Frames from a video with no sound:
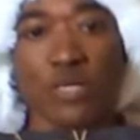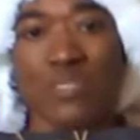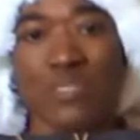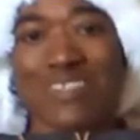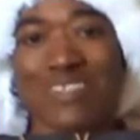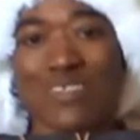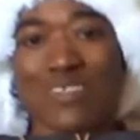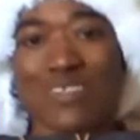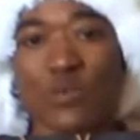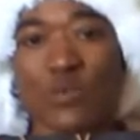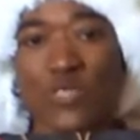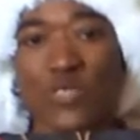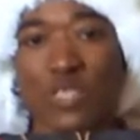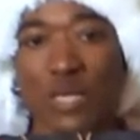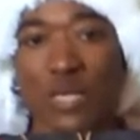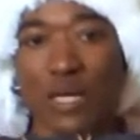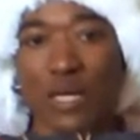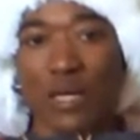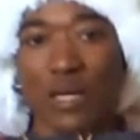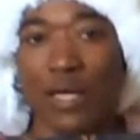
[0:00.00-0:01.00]
So
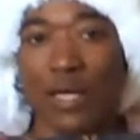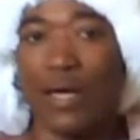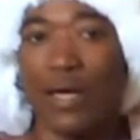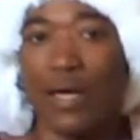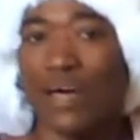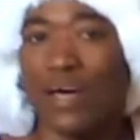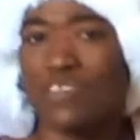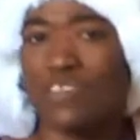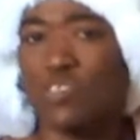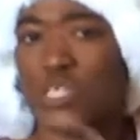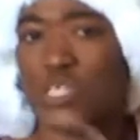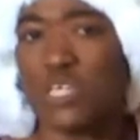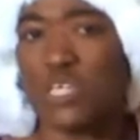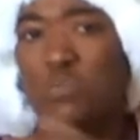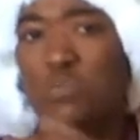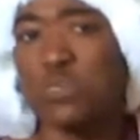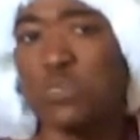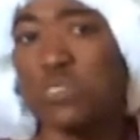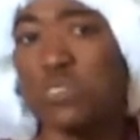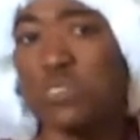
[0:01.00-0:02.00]
stunning. Actually, you
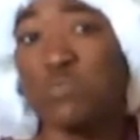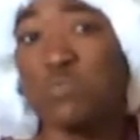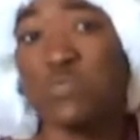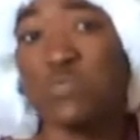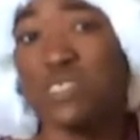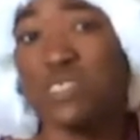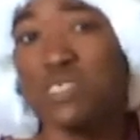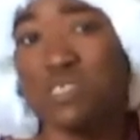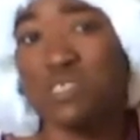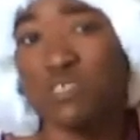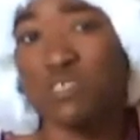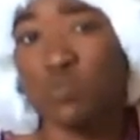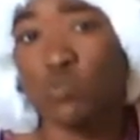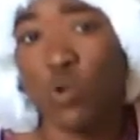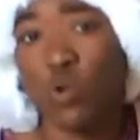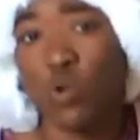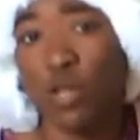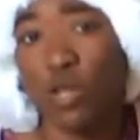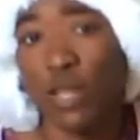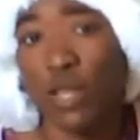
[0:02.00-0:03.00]
could use this as
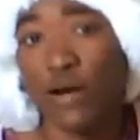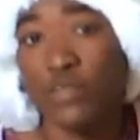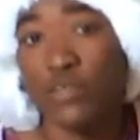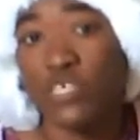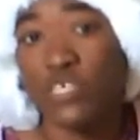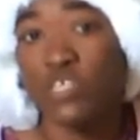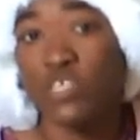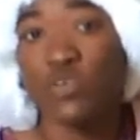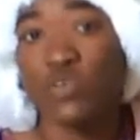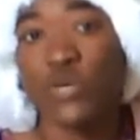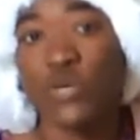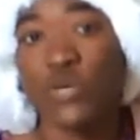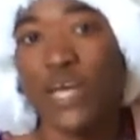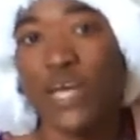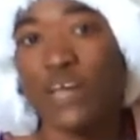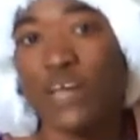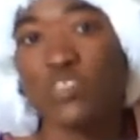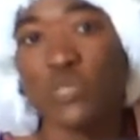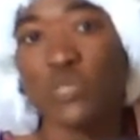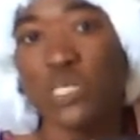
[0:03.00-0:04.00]
wall art and you could
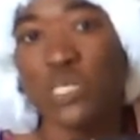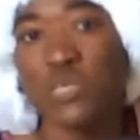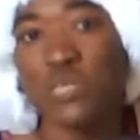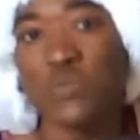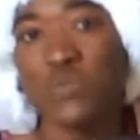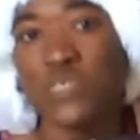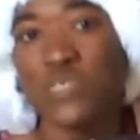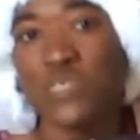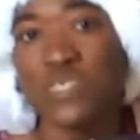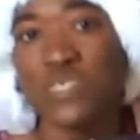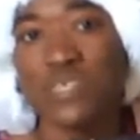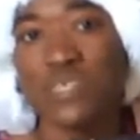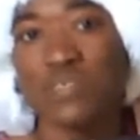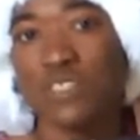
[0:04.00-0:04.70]
actually use this as a